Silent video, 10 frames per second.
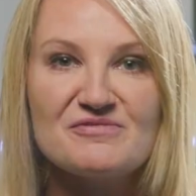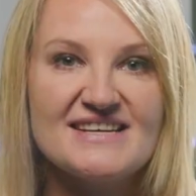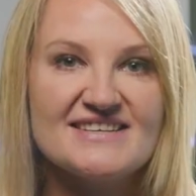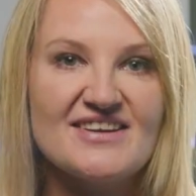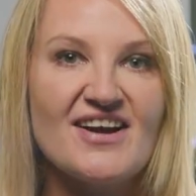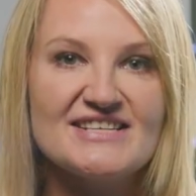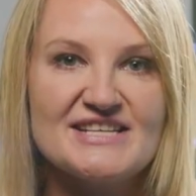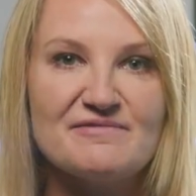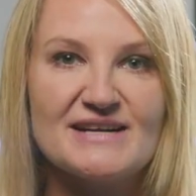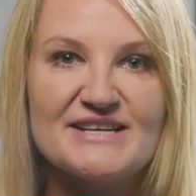need an
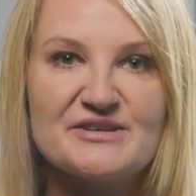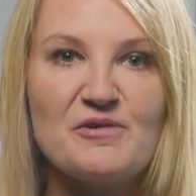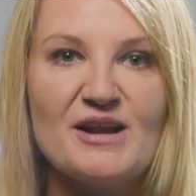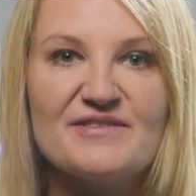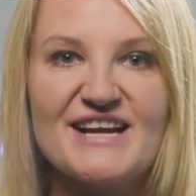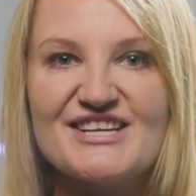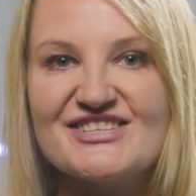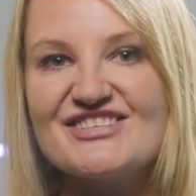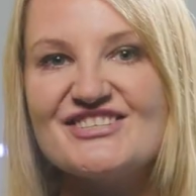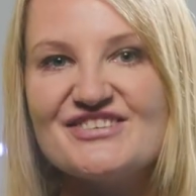IT-related
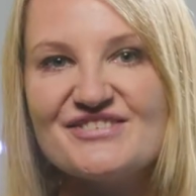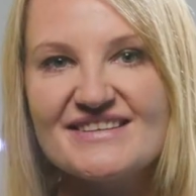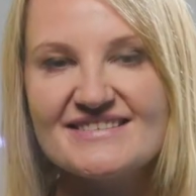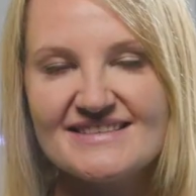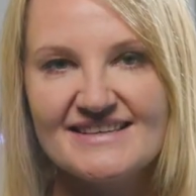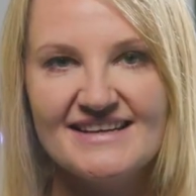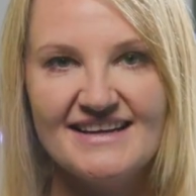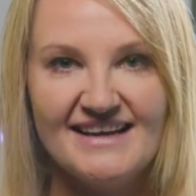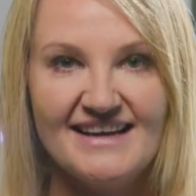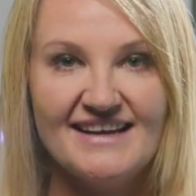qualification to do this.
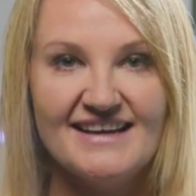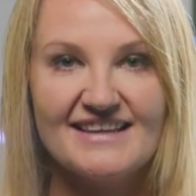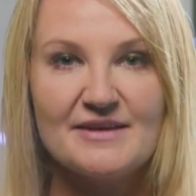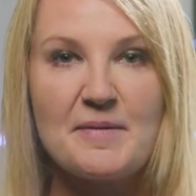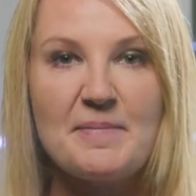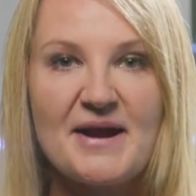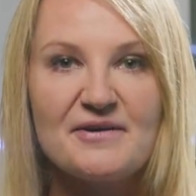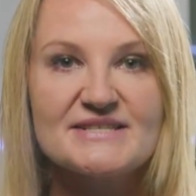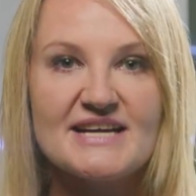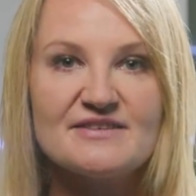The
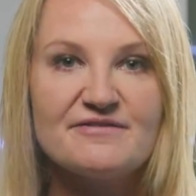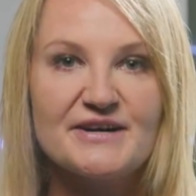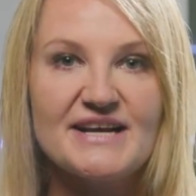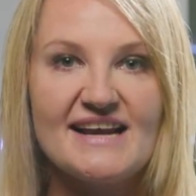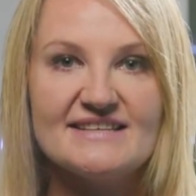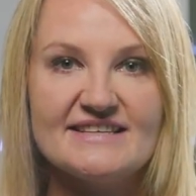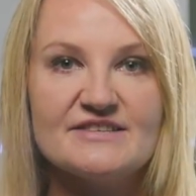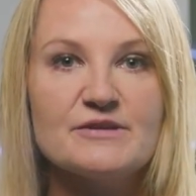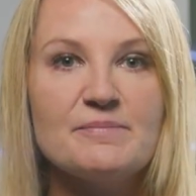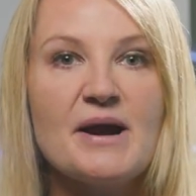Preparing Data for Analysis with the